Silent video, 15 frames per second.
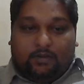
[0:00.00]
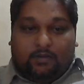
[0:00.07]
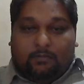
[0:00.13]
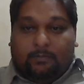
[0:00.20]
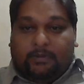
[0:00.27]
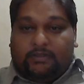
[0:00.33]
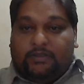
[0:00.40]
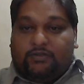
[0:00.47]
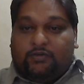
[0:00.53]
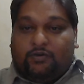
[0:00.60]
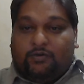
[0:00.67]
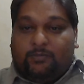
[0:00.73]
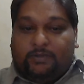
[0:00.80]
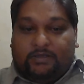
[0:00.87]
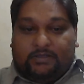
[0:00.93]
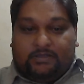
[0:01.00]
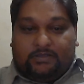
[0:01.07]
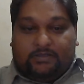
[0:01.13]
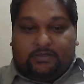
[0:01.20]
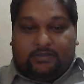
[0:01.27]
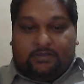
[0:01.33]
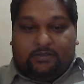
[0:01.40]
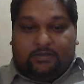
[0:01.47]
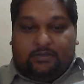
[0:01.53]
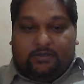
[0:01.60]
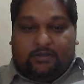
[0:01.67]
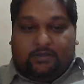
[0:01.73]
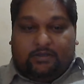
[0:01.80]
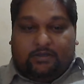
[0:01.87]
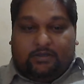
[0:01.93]
Bandi Chhod means
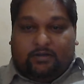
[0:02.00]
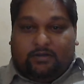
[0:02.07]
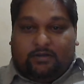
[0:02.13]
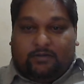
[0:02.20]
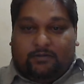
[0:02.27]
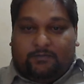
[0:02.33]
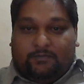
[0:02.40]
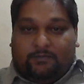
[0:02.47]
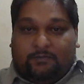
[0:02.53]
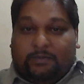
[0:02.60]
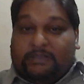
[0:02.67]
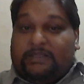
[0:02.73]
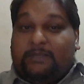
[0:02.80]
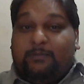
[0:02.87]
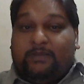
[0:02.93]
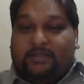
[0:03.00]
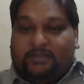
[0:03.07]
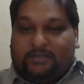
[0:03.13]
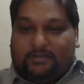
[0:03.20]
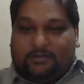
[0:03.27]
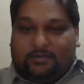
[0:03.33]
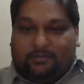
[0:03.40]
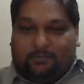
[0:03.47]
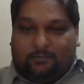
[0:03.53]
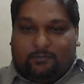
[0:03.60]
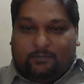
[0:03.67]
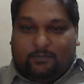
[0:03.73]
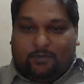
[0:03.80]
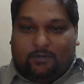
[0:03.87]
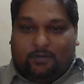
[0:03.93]
Bandi means
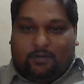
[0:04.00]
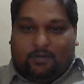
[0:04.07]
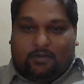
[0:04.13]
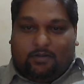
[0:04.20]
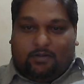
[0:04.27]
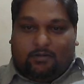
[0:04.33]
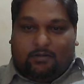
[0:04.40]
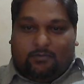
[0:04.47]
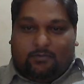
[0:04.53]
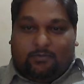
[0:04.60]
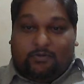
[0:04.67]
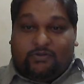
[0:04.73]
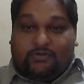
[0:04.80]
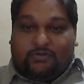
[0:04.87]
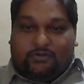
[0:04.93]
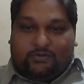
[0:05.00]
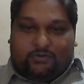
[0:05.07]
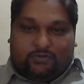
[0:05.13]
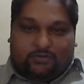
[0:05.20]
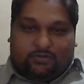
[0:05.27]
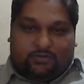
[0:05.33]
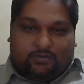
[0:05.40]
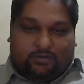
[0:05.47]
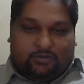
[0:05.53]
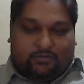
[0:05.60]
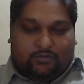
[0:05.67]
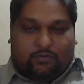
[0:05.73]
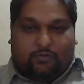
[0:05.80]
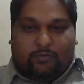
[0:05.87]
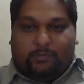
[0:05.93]
prisoners, and
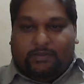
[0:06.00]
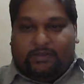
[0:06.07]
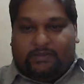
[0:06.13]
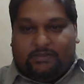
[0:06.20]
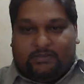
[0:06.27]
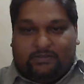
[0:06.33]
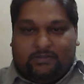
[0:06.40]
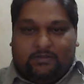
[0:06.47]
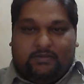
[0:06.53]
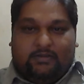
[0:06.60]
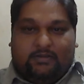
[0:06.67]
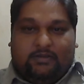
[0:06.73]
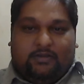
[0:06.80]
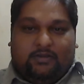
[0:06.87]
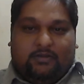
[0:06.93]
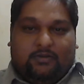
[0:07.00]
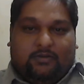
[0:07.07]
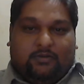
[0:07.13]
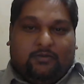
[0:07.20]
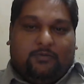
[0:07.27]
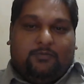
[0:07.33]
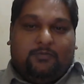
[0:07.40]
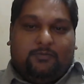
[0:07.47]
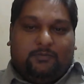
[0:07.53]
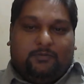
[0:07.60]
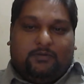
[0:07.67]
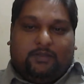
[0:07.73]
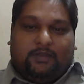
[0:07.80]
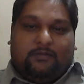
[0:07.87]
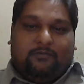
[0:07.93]
Chhod means, you know,
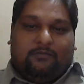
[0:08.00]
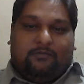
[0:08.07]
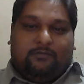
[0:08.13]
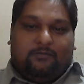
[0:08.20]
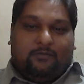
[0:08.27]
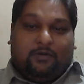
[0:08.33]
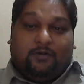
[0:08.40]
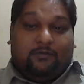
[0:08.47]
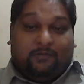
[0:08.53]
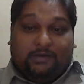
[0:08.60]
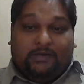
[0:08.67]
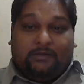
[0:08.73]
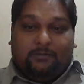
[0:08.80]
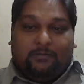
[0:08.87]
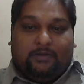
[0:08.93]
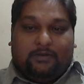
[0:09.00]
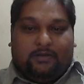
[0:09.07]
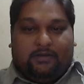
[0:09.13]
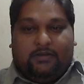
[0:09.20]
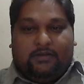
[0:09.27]
like not freedom, but